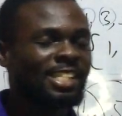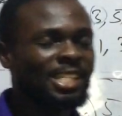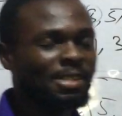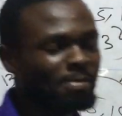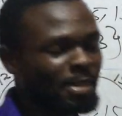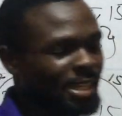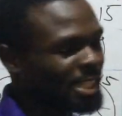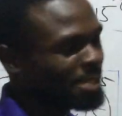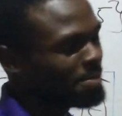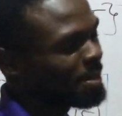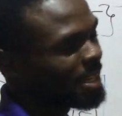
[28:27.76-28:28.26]
Easy
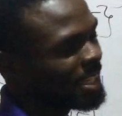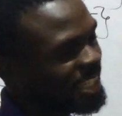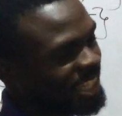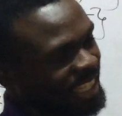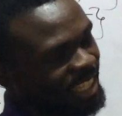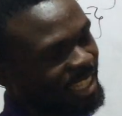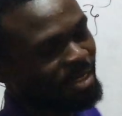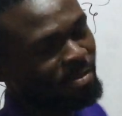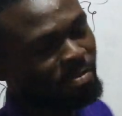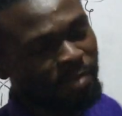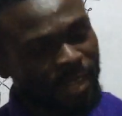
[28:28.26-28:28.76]

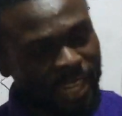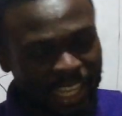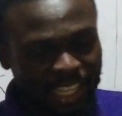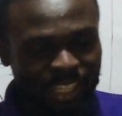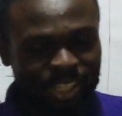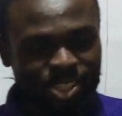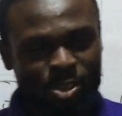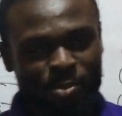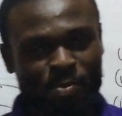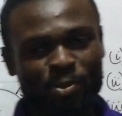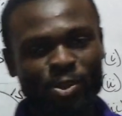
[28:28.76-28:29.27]
Mathematics.
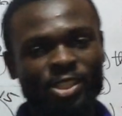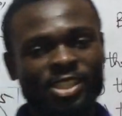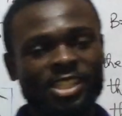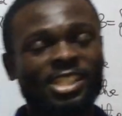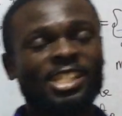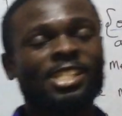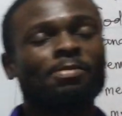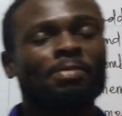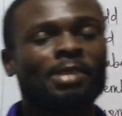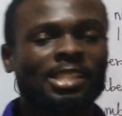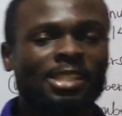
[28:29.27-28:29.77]
Please support
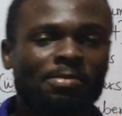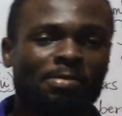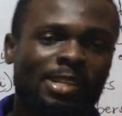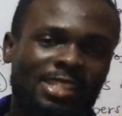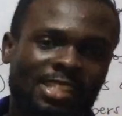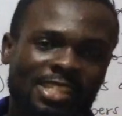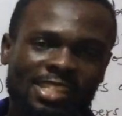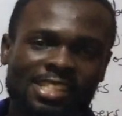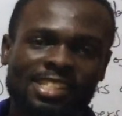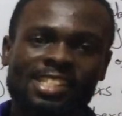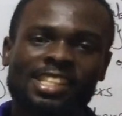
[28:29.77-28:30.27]
Easy
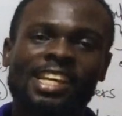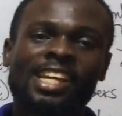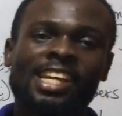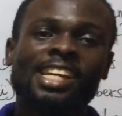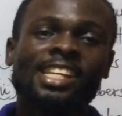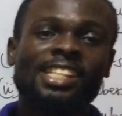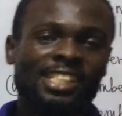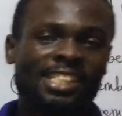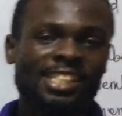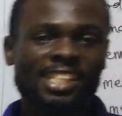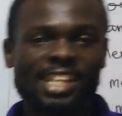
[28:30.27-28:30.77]
Mathematics,
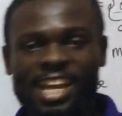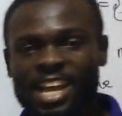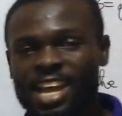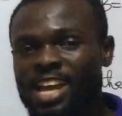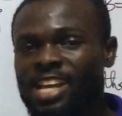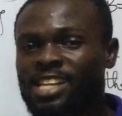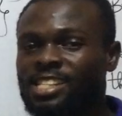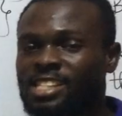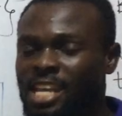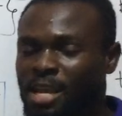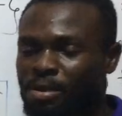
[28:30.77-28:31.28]

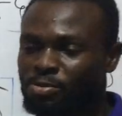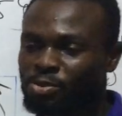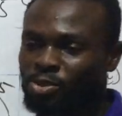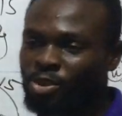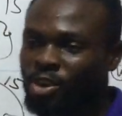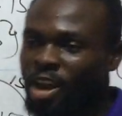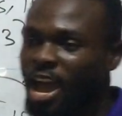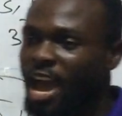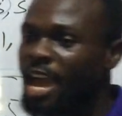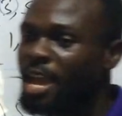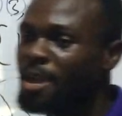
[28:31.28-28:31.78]
share,
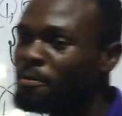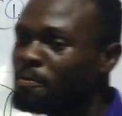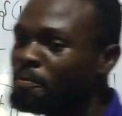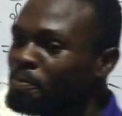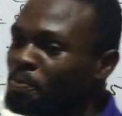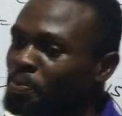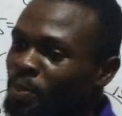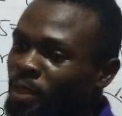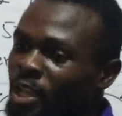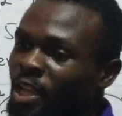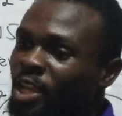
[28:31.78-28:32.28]
subscribe.
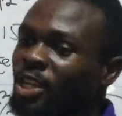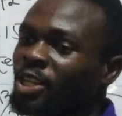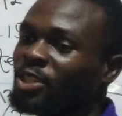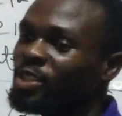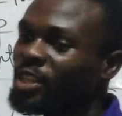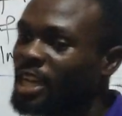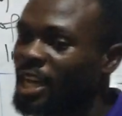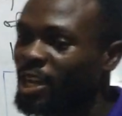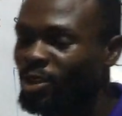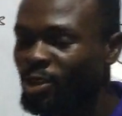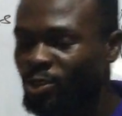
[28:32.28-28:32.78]

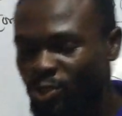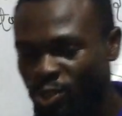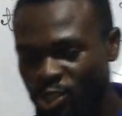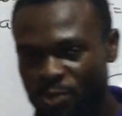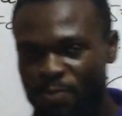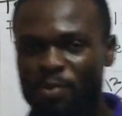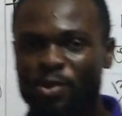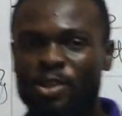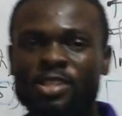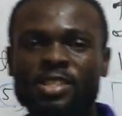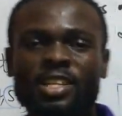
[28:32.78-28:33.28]
You can also
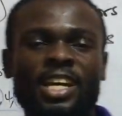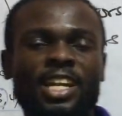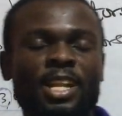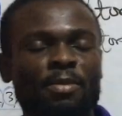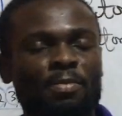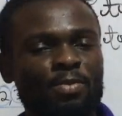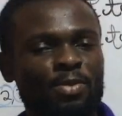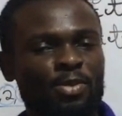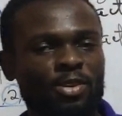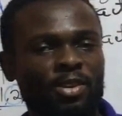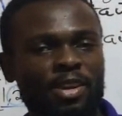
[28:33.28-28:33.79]
sponsor the
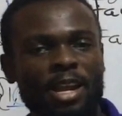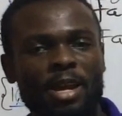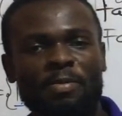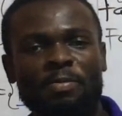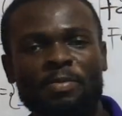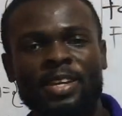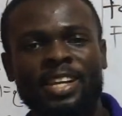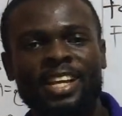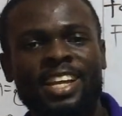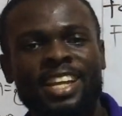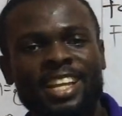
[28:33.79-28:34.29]
program.
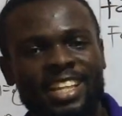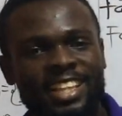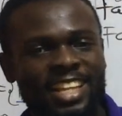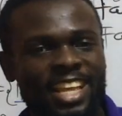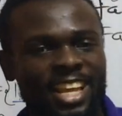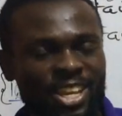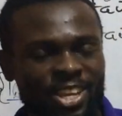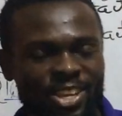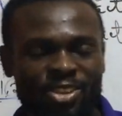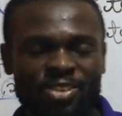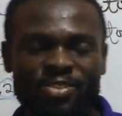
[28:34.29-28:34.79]

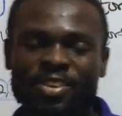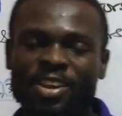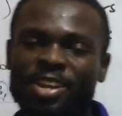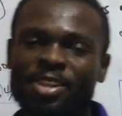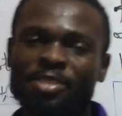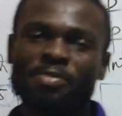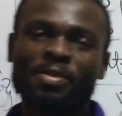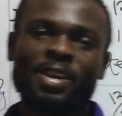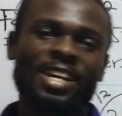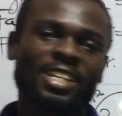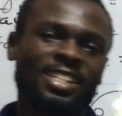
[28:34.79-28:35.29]
Thank you
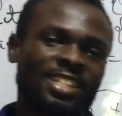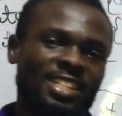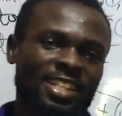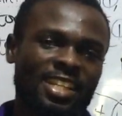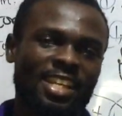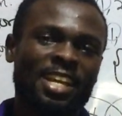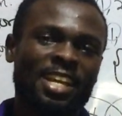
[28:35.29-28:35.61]
very much.